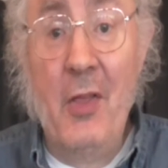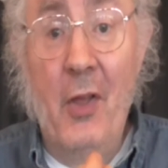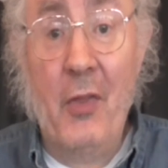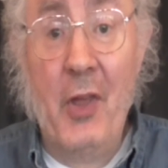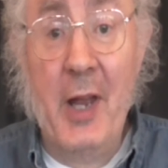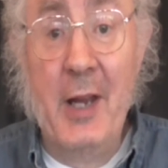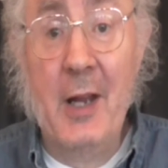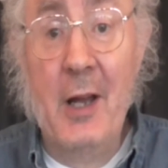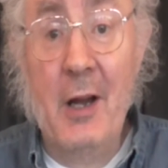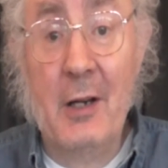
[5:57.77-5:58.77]
that
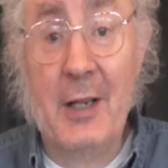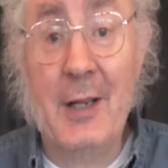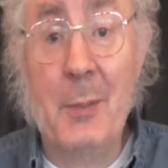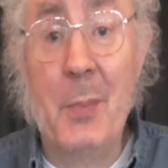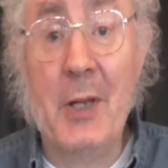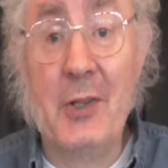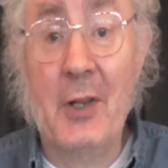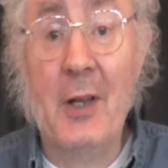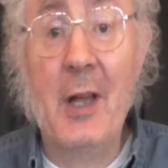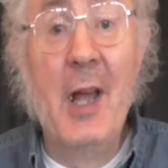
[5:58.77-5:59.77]
they are getting better,